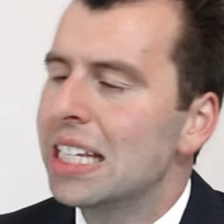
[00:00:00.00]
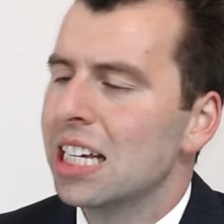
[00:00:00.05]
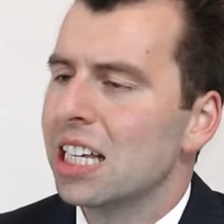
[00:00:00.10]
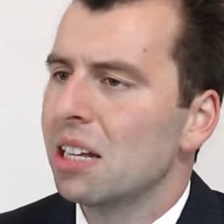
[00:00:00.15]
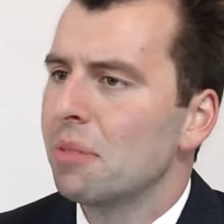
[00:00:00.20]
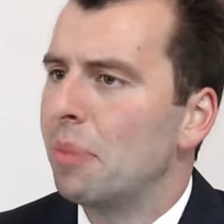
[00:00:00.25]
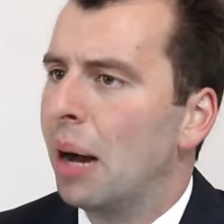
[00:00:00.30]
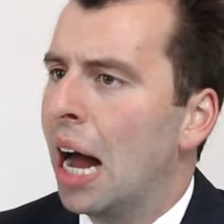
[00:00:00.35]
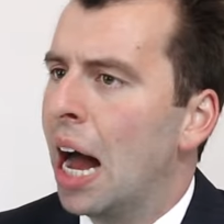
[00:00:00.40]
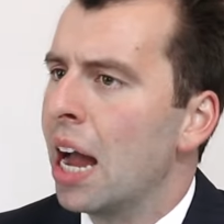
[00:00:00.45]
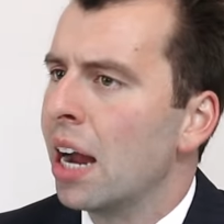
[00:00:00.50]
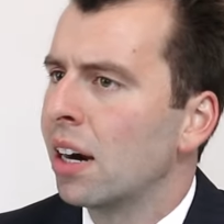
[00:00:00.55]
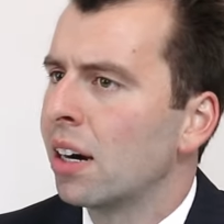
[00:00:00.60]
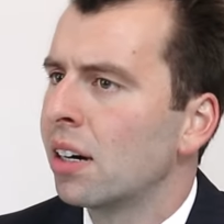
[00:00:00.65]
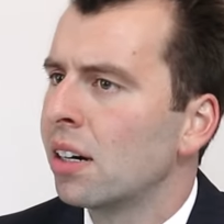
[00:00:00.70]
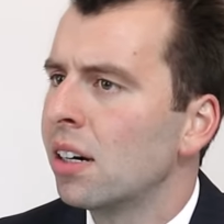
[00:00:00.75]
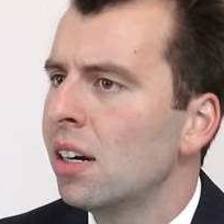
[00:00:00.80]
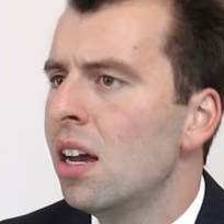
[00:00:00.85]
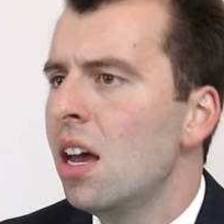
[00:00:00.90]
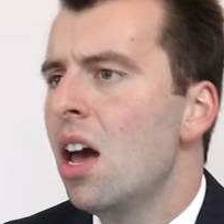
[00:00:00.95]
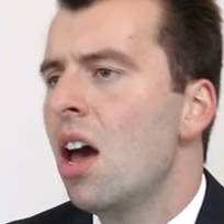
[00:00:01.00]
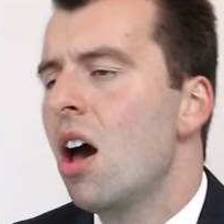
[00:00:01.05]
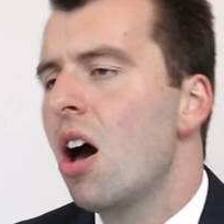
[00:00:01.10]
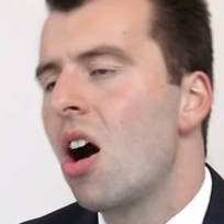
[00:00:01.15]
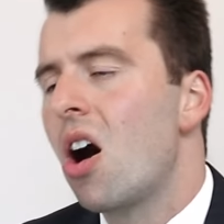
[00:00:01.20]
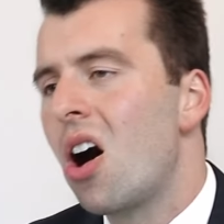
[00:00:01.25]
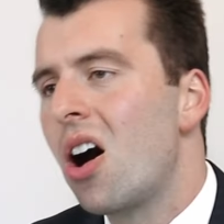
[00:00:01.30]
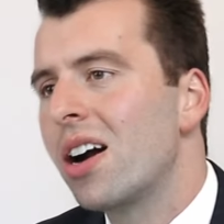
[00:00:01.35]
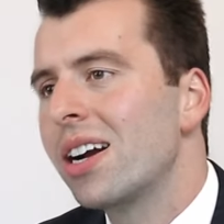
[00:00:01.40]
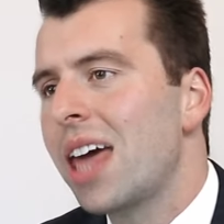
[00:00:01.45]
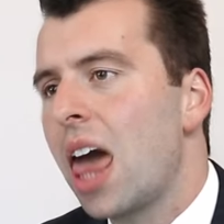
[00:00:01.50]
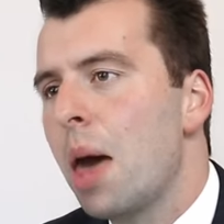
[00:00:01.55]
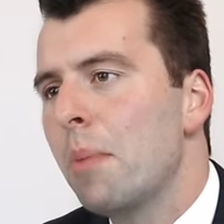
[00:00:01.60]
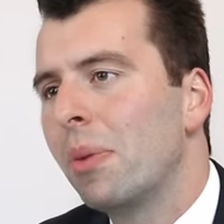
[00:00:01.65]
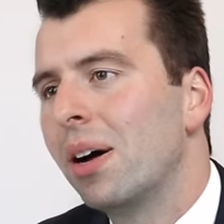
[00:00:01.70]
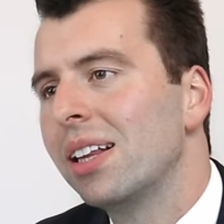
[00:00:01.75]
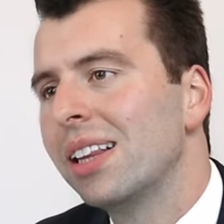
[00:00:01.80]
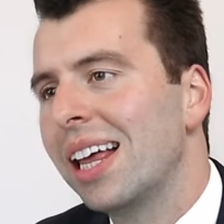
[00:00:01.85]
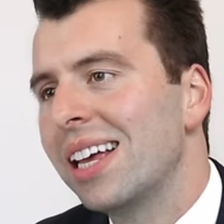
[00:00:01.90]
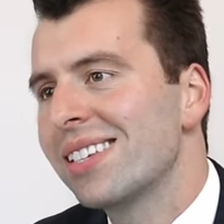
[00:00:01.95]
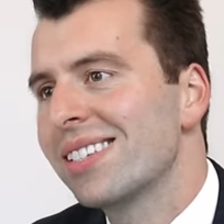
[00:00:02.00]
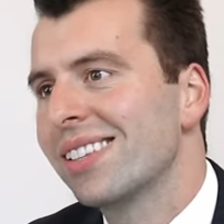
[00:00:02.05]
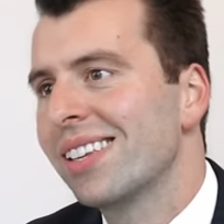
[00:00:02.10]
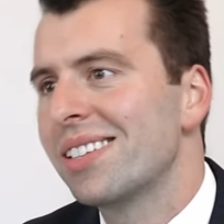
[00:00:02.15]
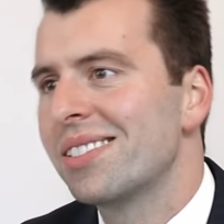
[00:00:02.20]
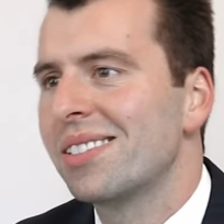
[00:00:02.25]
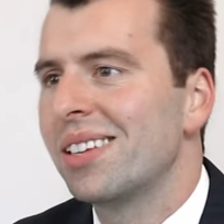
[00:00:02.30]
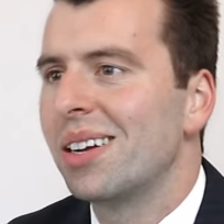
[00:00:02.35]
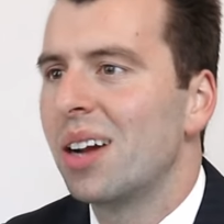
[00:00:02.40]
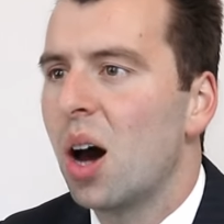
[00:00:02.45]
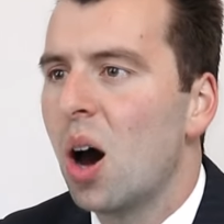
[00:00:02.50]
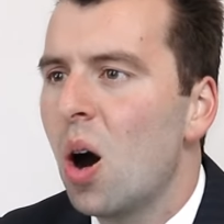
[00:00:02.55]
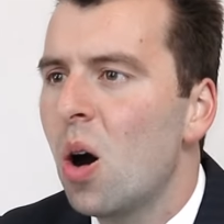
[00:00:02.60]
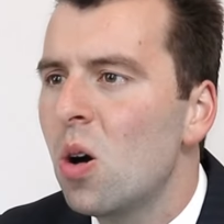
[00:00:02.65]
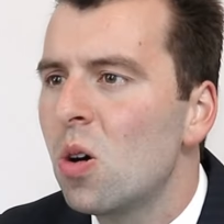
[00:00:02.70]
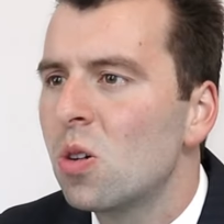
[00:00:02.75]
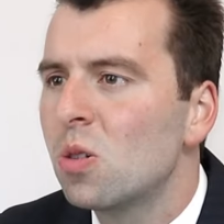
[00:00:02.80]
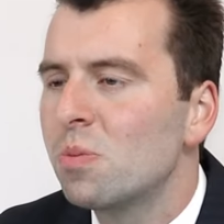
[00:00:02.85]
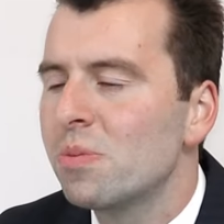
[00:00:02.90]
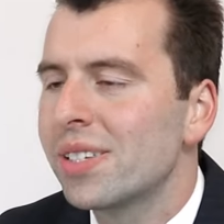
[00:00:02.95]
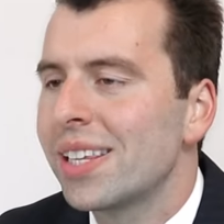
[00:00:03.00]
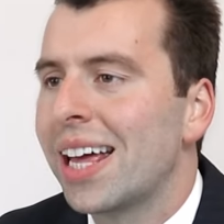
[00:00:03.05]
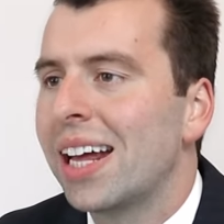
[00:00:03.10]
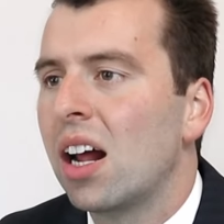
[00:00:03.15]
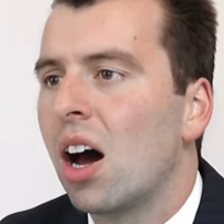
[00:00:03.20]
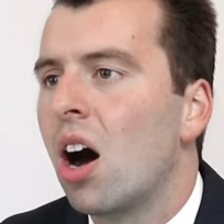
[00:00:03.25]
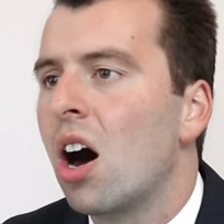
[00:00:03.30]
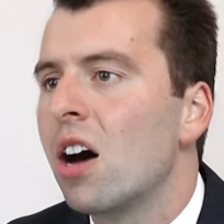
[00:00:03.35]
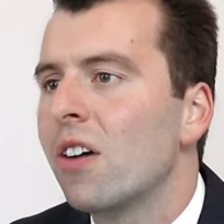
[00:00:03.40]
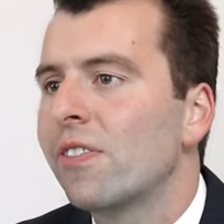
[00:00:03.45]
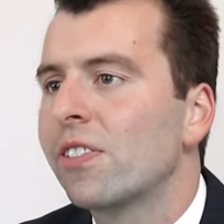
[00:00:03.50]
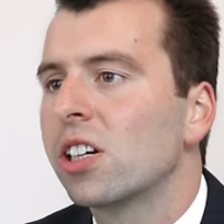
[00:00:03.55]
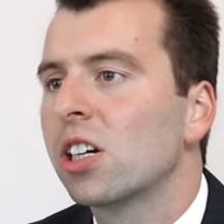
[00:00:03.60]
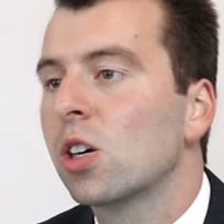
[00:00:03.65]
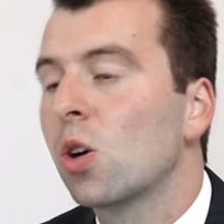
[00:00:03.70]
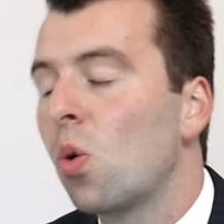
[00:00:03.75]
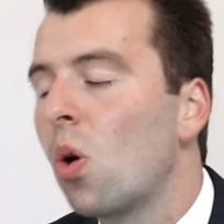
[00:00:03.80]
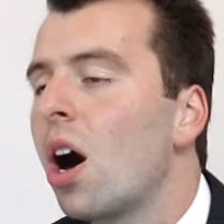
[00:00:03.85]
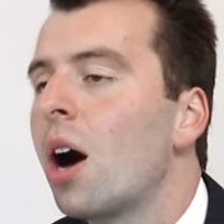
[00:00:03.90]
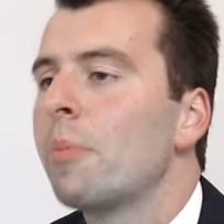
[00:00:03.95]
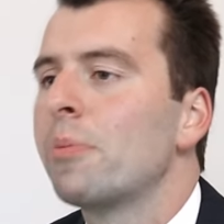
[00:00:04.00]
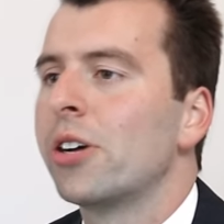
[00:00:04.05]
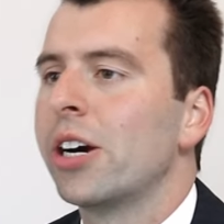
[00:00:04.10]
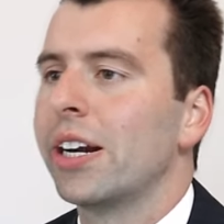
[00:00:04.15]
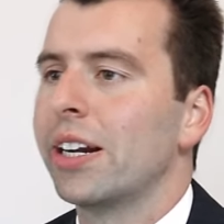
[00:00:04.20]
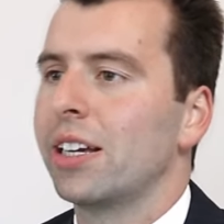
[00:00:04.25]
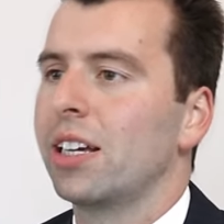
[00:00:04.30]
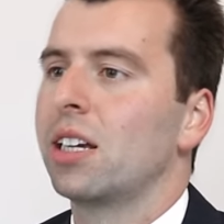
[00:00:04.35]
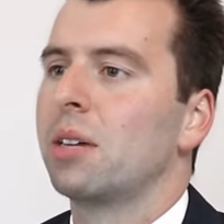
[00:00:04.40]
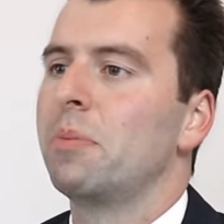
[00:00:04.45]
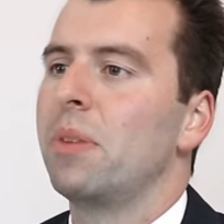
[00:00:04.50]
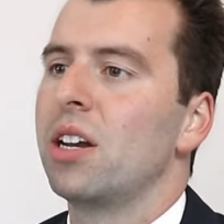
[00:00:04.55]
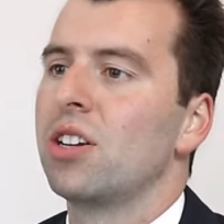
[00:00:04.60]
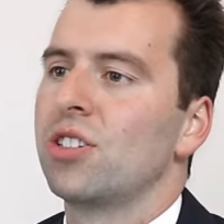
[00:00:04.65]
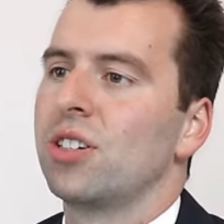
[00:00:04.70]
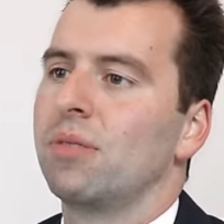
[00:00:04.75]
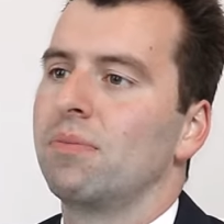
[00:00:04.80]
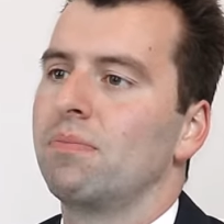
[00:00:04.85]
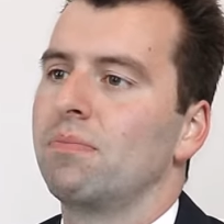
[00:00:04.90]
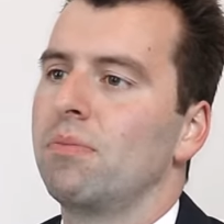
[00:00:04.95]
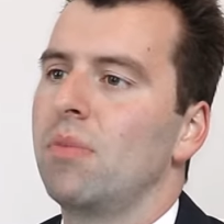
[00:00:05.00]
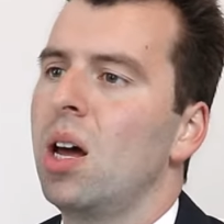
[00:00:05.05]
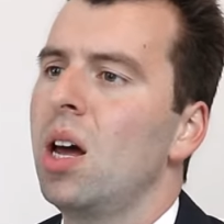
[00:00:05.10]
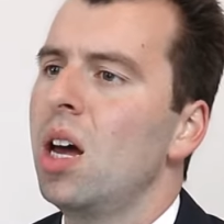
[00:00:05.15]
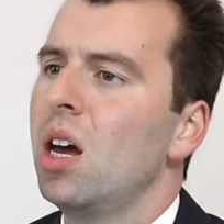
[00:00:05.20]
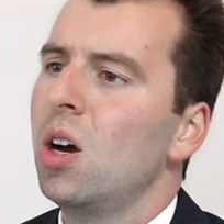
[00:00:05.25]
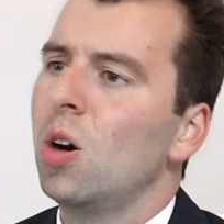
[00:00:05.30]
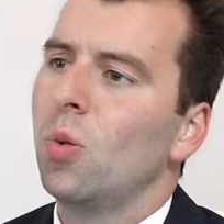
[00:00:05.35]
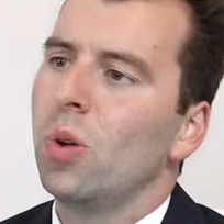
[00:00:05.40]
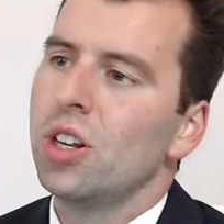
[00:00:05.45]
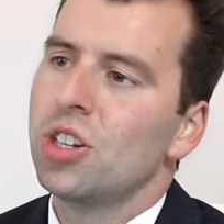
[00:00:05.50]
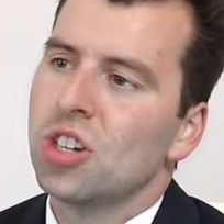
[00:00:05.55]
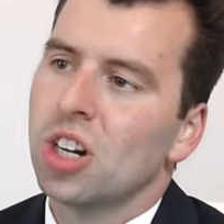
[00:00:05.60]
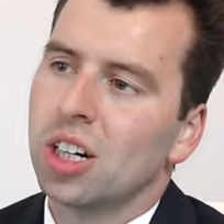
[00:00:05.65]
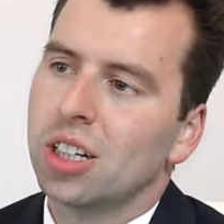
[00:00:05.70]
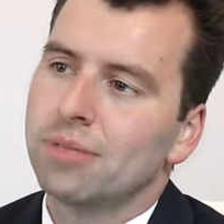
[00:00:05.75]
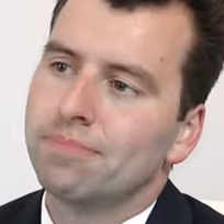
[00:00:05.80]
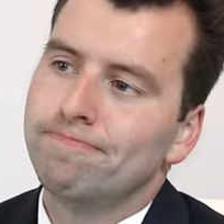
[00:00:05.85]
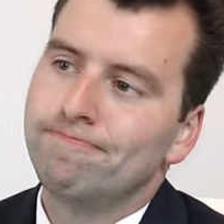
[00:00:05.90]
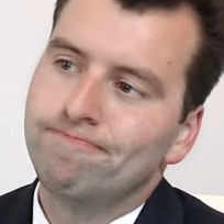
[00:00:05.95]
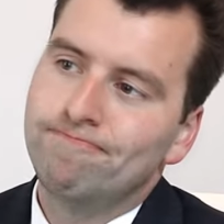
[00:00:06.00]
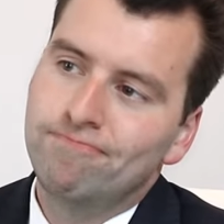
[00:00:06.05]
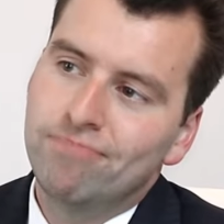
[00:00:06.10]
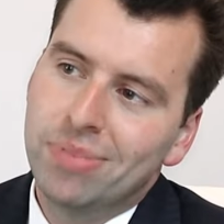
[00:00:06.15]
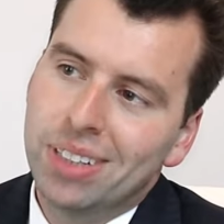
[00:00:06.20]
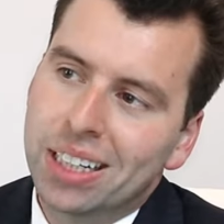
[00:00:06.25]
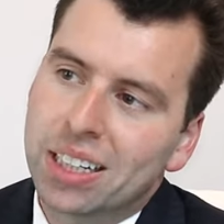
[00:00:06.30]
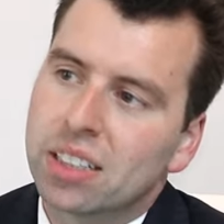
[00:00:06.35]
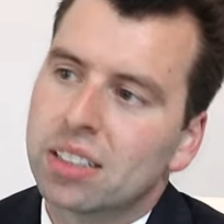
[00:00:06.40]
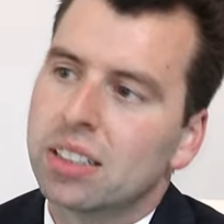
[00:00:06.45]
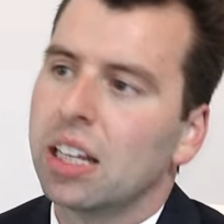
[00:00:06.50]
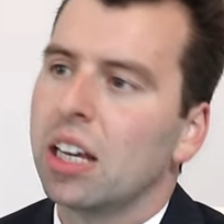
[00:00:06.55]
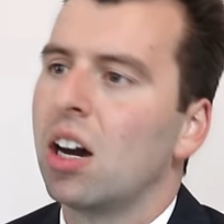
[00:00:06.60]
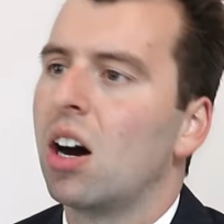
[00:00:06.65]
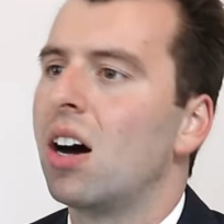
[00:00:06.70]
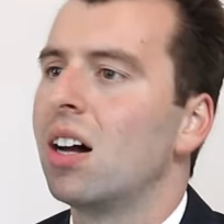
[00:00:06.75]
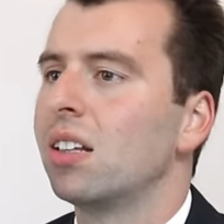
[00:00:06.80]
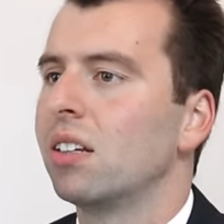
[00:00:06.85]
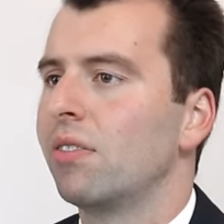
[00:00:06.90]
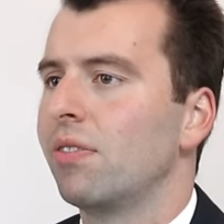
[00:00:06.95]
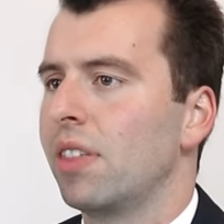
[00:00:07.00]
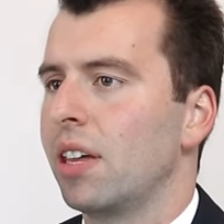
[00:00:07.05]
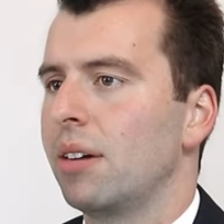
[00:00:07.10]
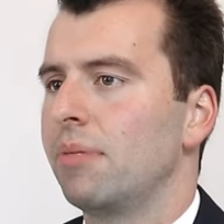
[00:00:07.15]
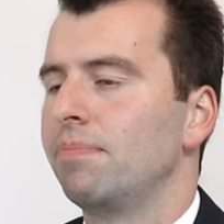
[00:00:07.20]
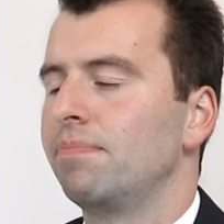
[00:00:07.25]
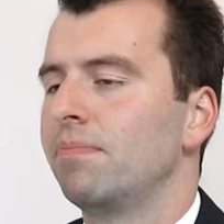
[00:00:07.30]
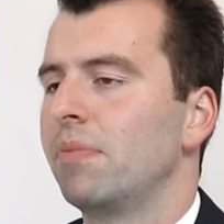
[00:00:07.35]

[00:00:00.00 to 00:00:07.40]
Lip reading: to the buyer on MLS-listed homes that offer cooperating commission, which are nearly all of them.